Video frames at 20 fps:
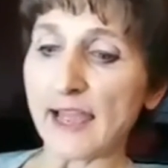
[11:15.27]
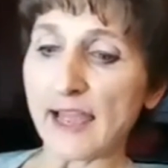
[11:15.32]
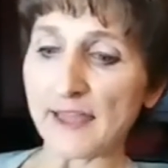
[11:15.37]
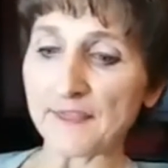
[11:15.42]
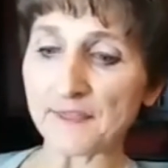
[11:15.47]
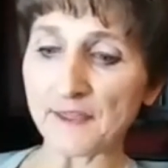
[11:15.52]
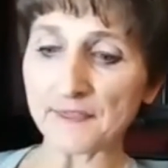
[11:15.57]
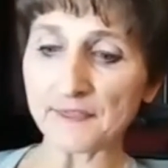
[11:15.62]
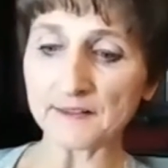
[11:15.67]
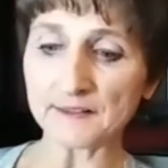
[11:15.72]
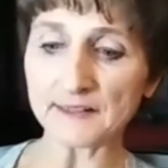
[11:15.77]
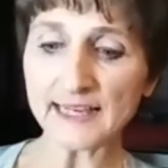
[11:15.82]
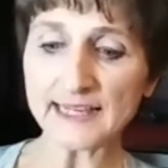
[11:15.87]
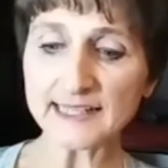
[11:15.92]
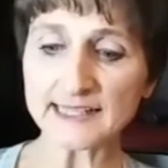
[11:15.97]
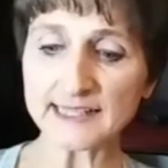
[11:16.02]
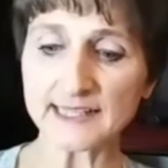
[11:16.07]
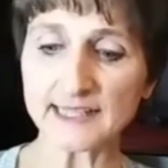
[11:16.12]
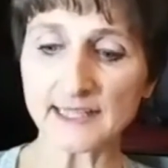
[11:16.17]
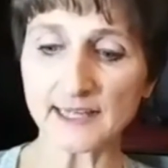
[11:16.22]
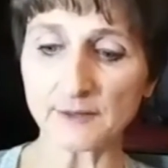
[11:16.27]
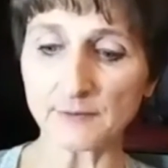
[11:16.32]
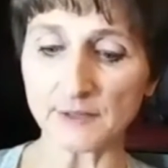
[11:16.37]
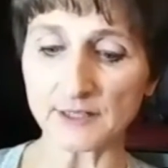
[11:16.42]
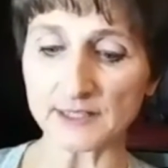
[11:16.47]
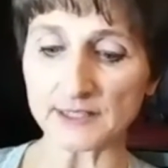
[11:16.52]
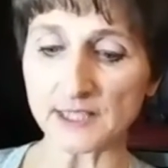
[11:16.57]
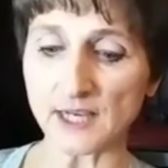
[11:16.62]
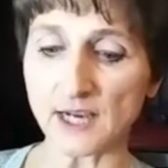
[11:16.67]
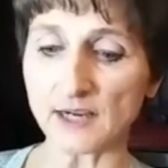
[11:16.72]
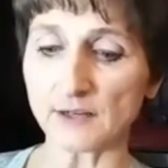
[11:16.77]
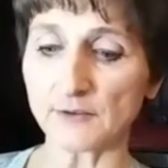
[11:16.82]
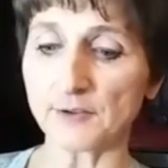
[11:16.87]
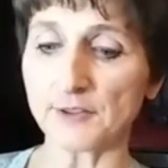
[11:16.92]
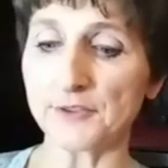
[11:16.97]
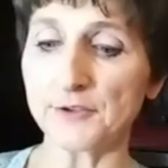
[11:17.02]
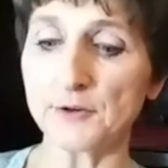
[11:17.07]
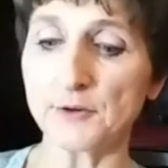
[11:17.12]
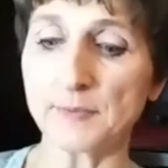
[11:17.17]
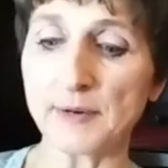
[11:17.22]
And then the last thing I want to talk
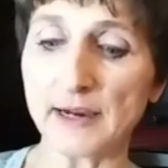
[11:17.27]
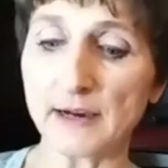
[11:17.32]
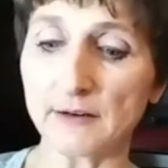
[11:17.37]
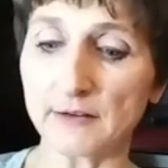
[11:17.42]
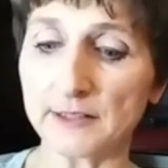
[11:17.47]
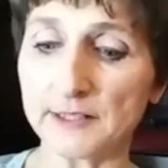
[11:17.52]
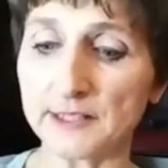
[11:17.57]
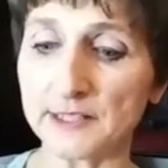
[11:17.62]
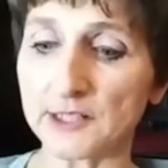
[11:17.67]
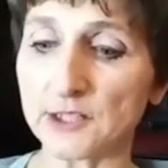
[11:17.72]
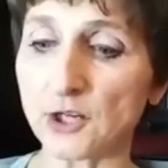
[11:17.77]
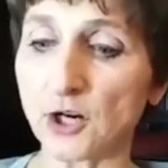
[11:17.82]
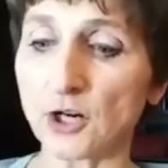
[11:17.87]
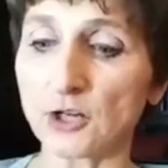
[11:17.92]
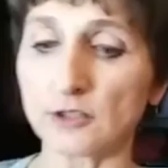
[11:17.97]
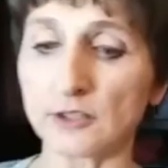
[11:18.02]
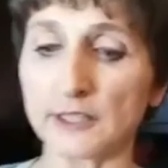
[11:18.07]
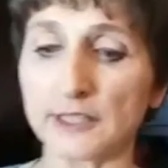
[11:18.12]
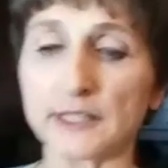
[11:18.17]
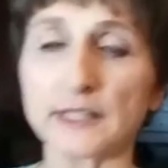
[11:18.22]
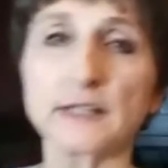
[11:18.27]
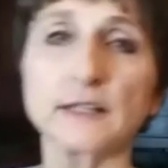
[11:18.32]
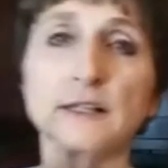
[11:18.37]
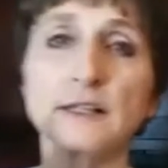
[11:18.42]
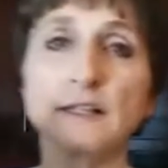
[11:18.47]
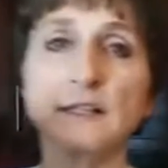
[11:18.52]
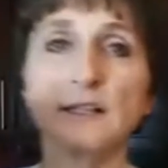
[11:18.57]
with you about is garlic.